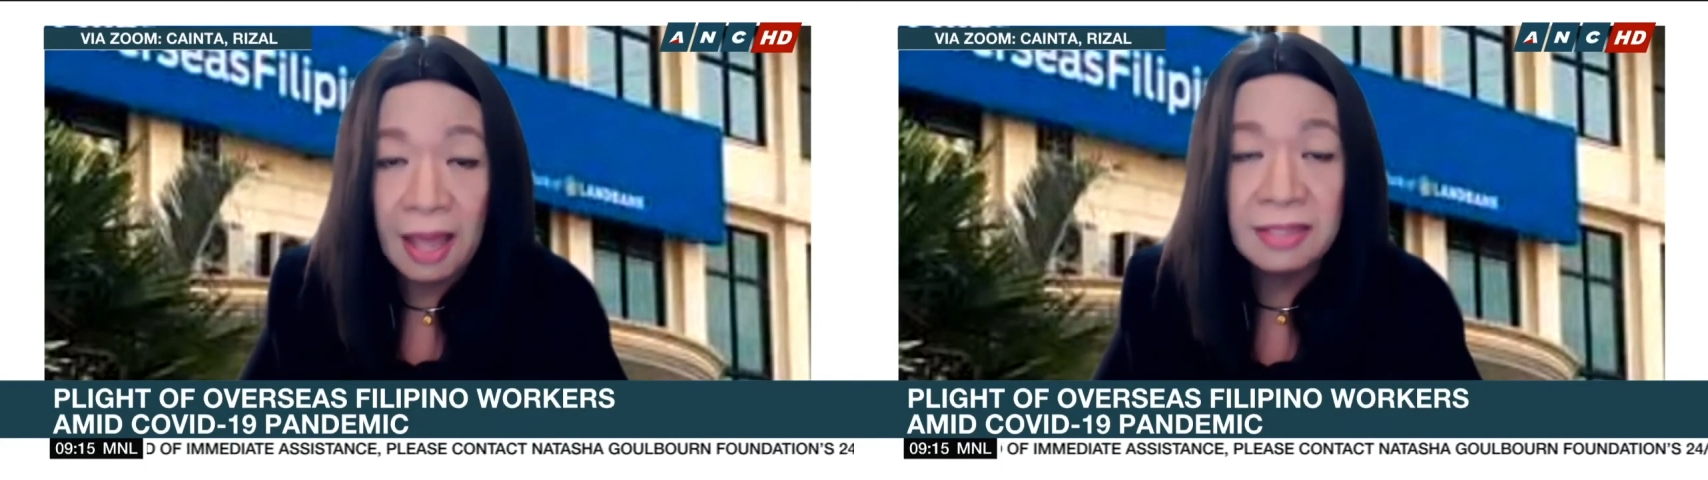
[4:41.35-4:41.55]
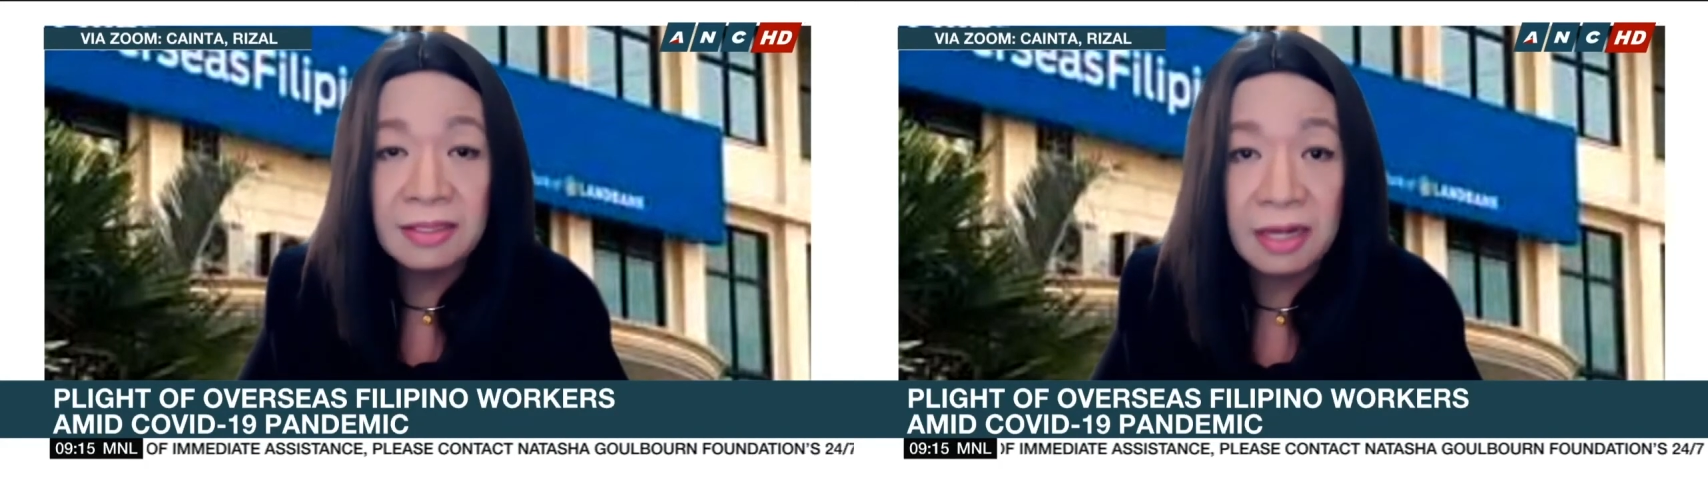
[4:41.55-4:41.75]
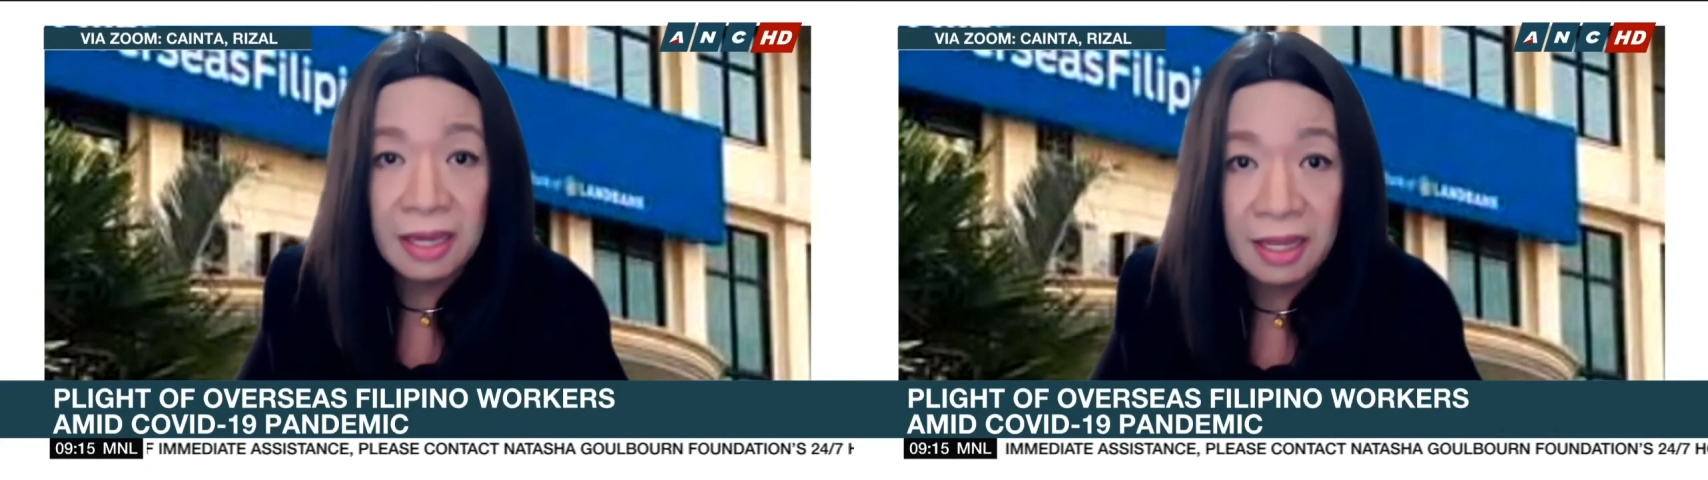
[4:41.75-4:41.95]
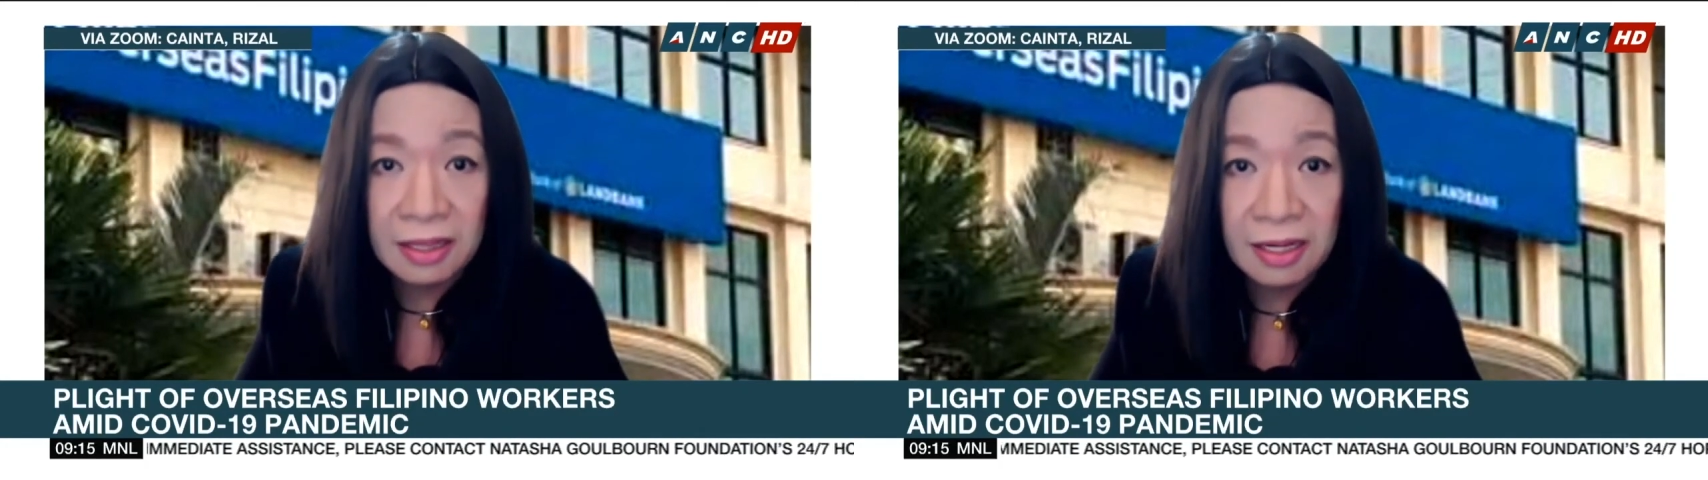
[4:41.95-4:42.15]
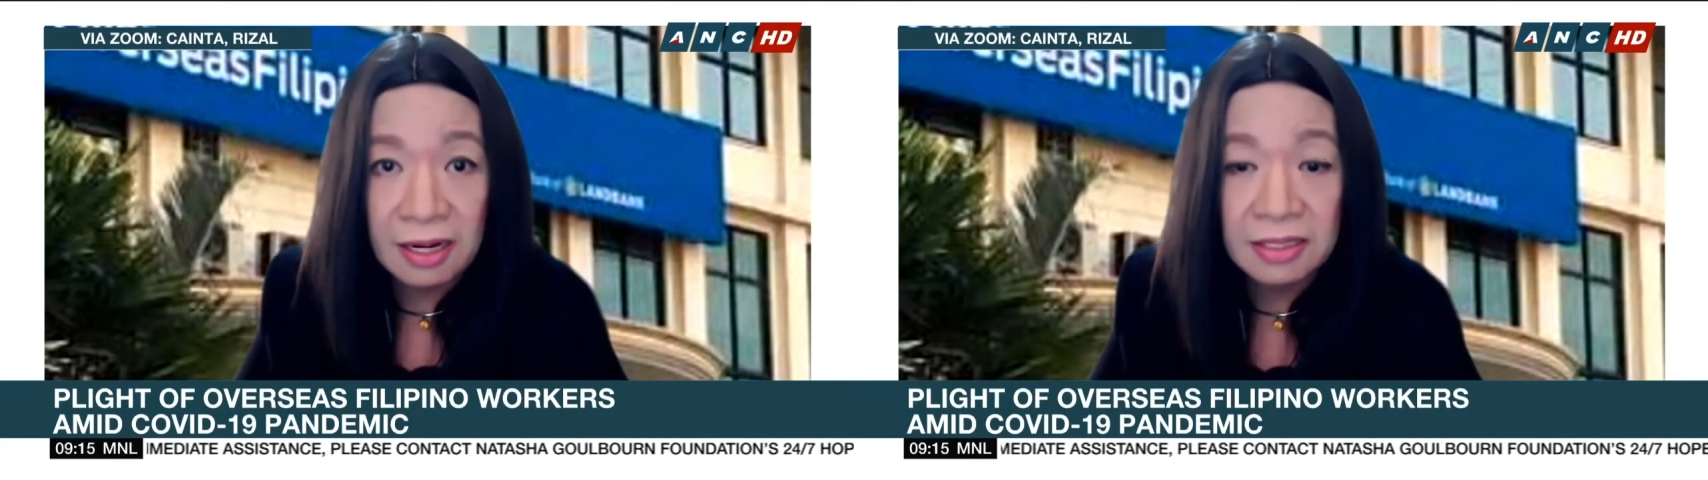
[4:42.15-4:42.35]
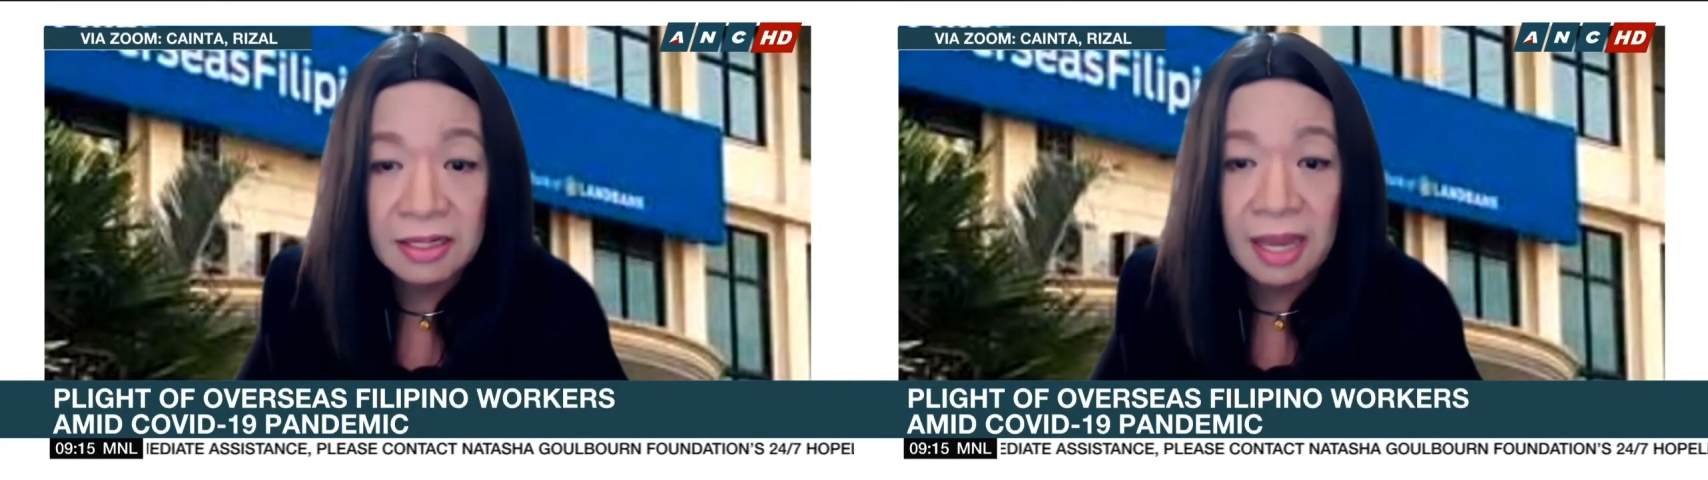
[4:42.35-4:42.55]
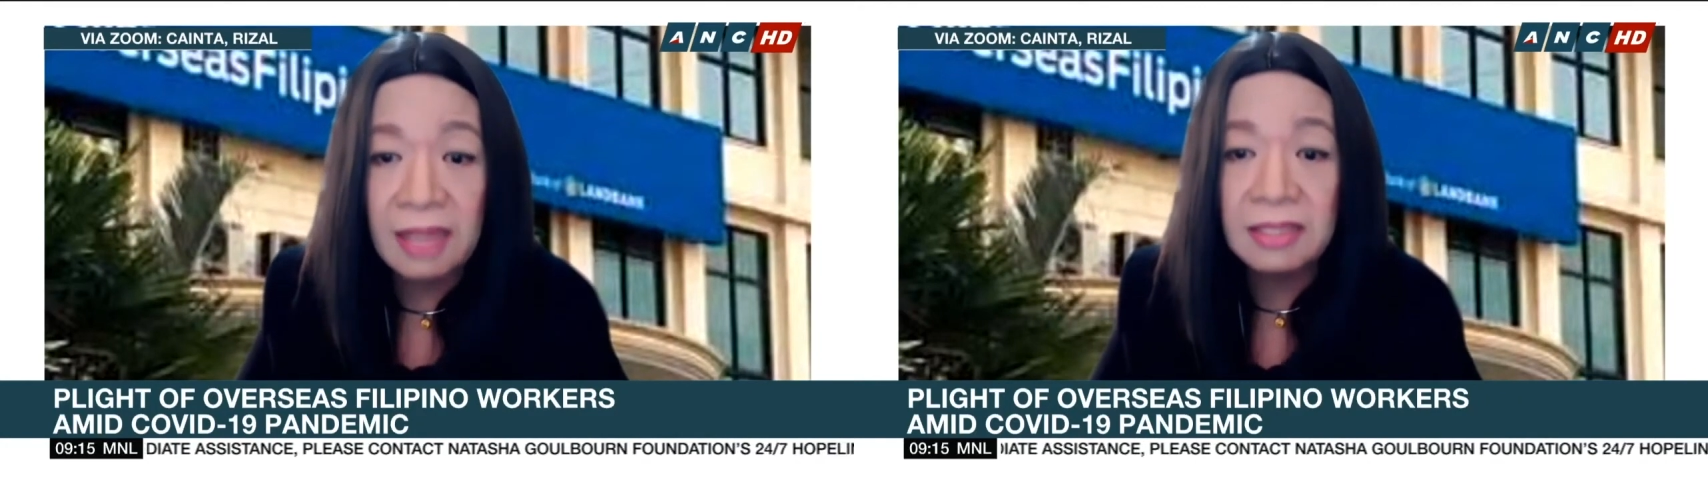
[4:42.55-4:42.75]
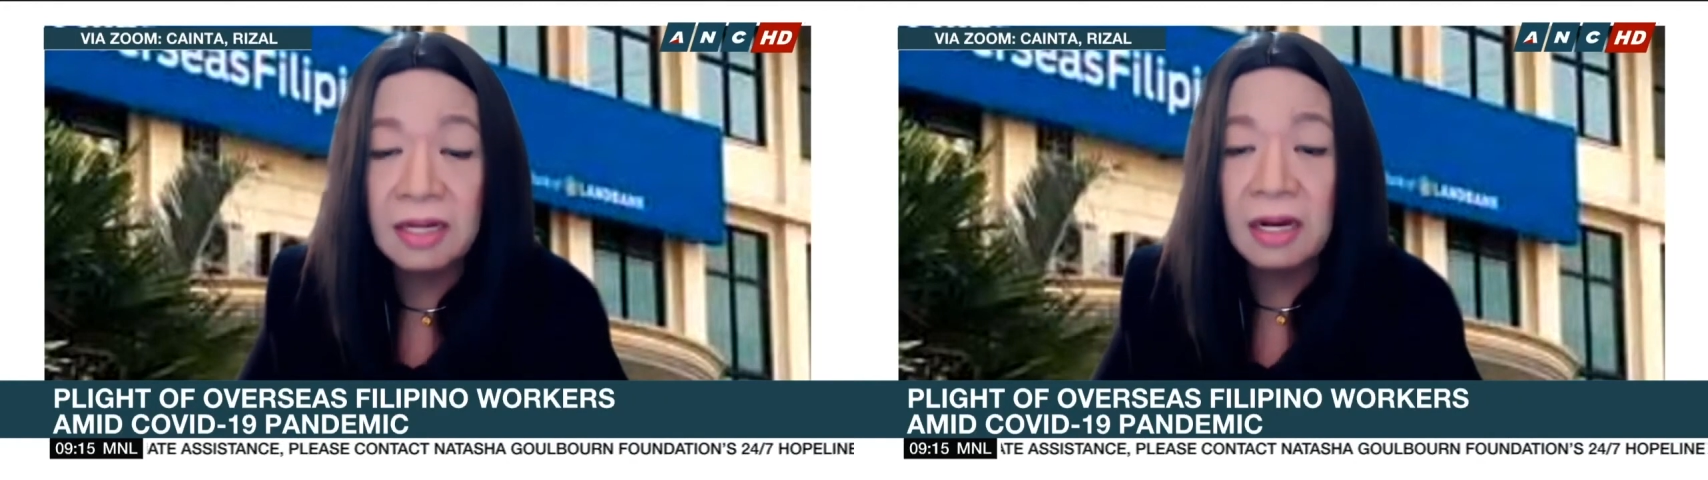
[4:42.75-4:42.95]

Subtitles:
as their interest rates